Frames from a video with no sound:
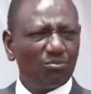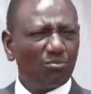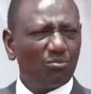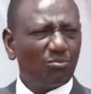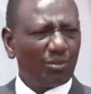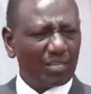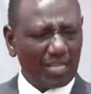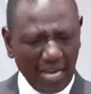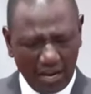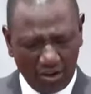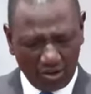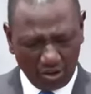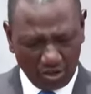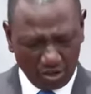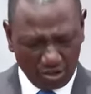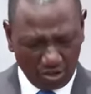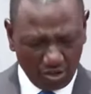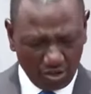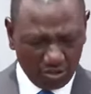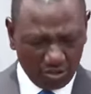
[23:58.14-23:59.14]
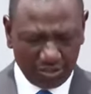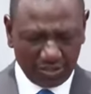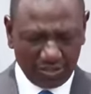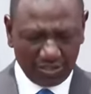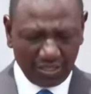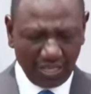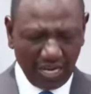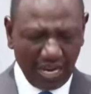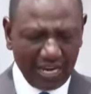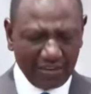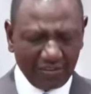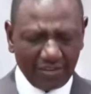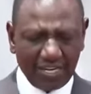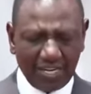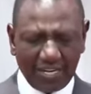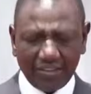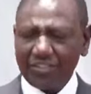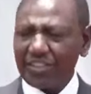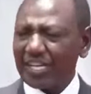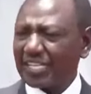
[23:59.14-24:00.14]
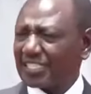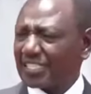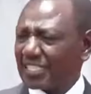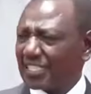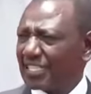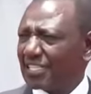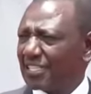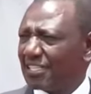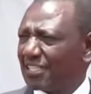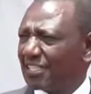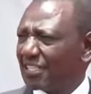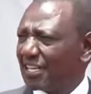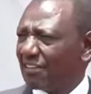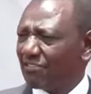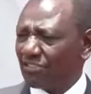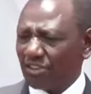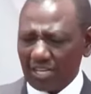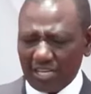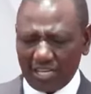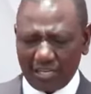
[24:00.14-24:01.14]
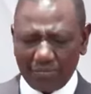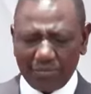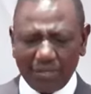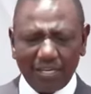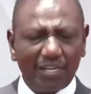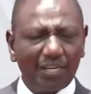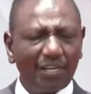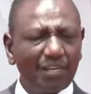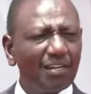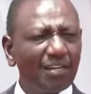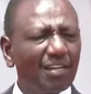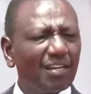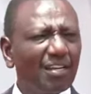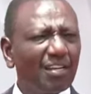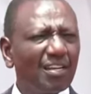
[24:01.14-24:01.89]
We are on course, 113 have already been